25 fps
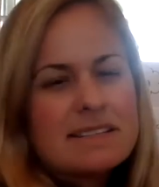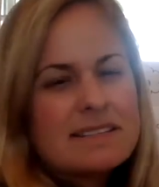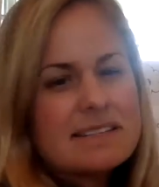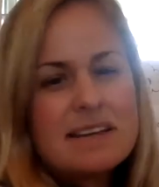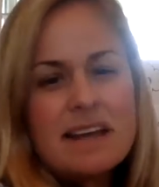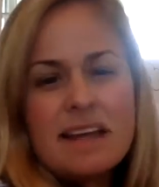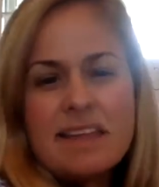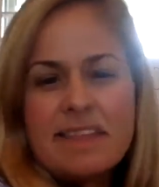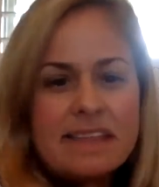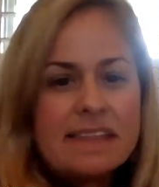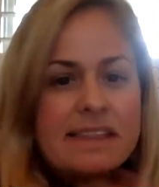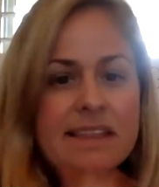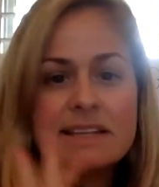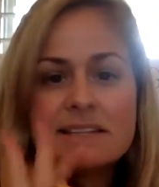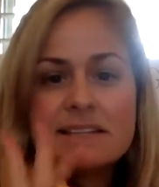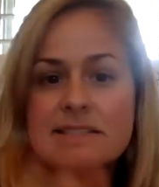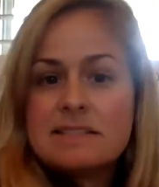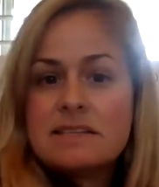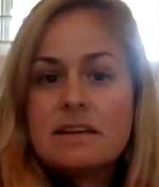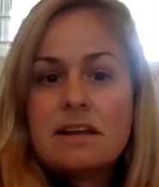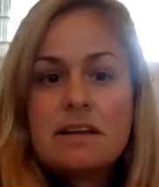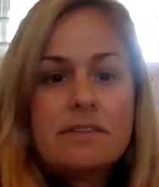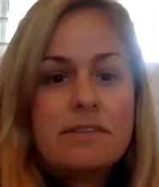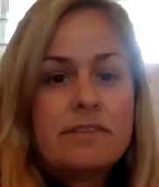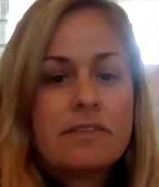and I think that's
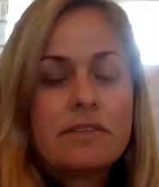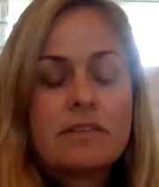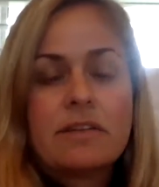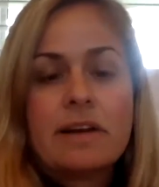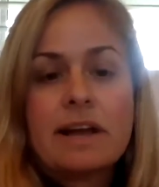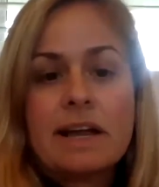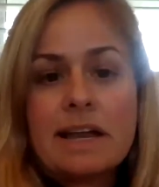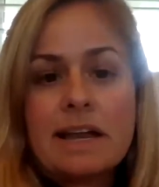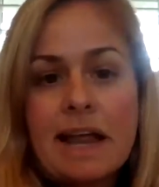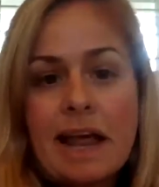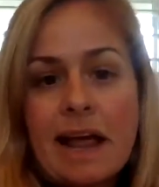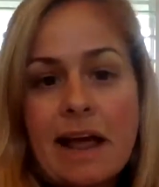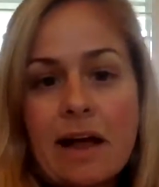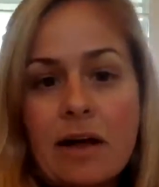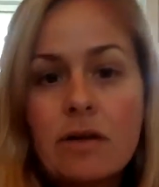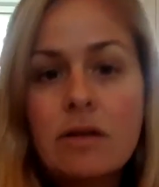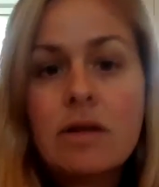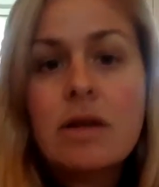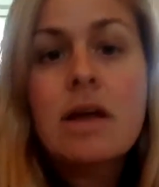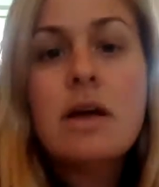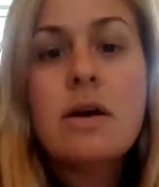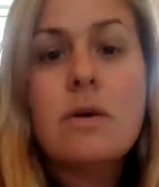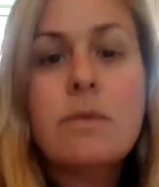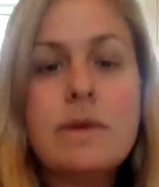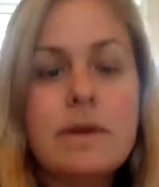enough for right now.
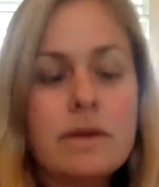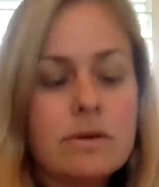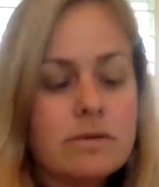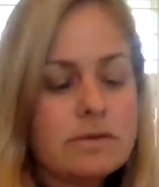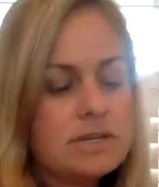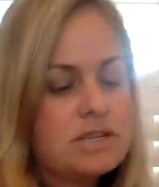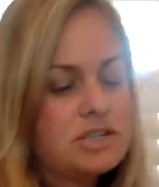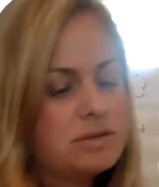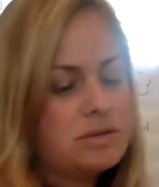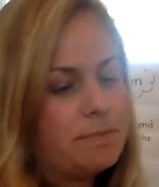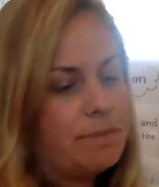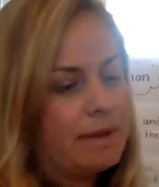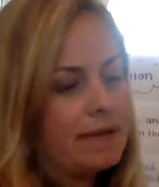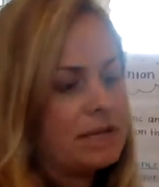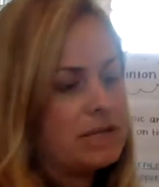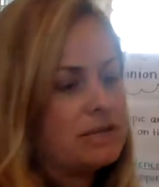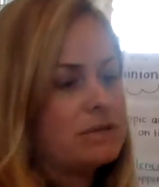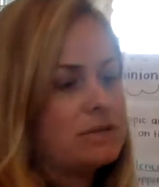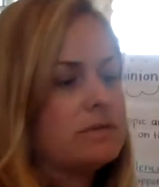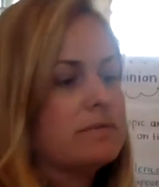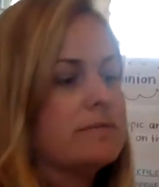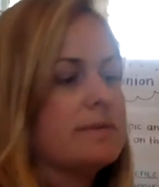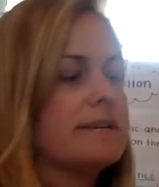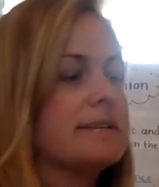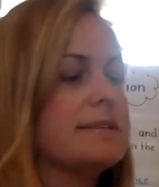We only should pick
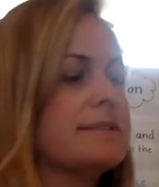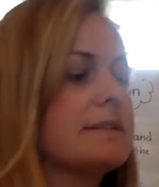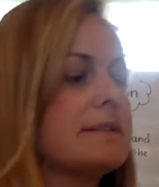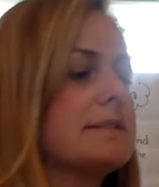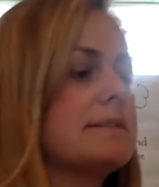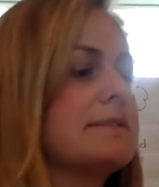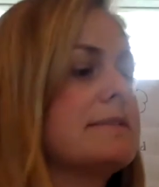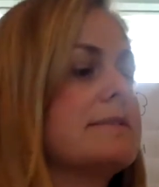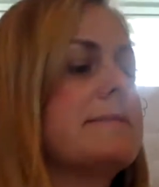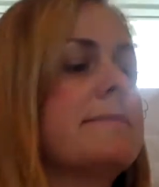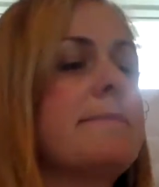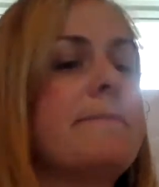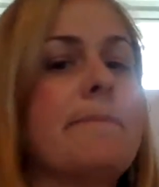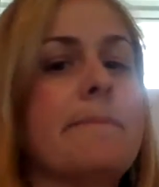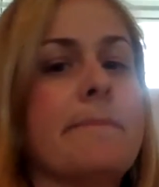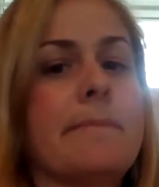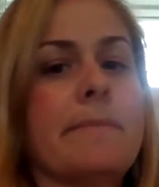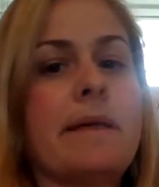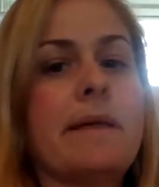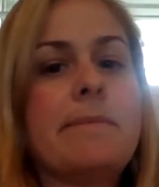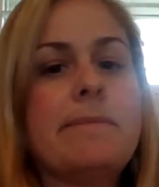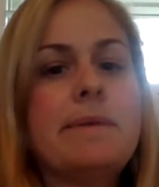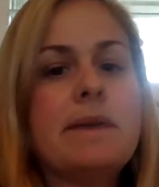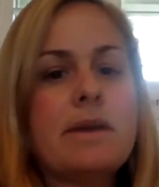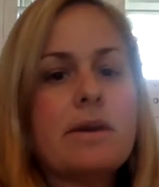2 reasons.
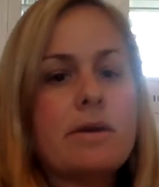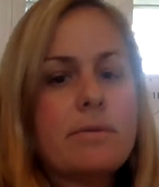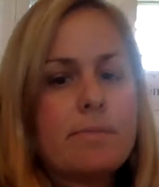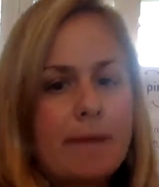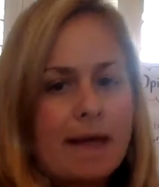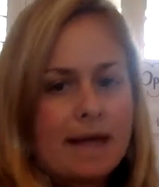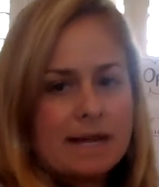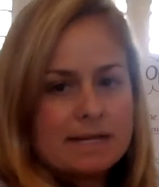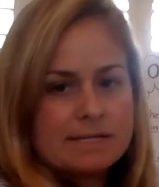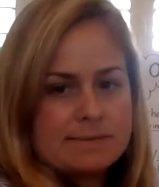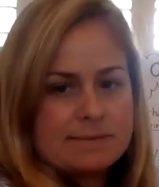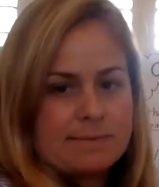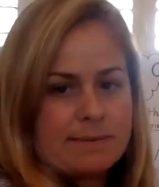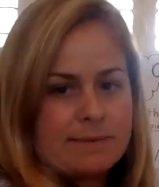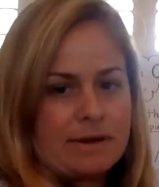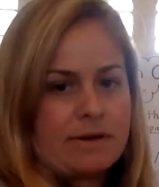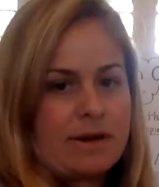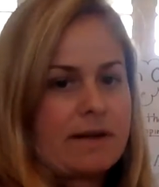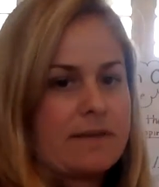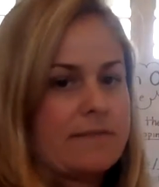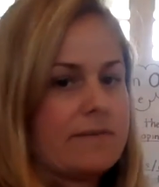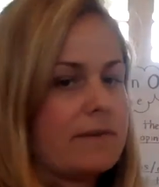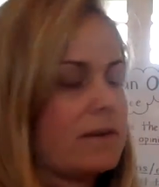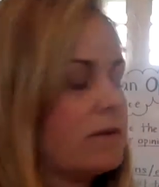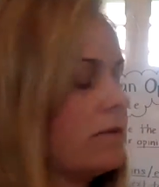Let me go back to my graphic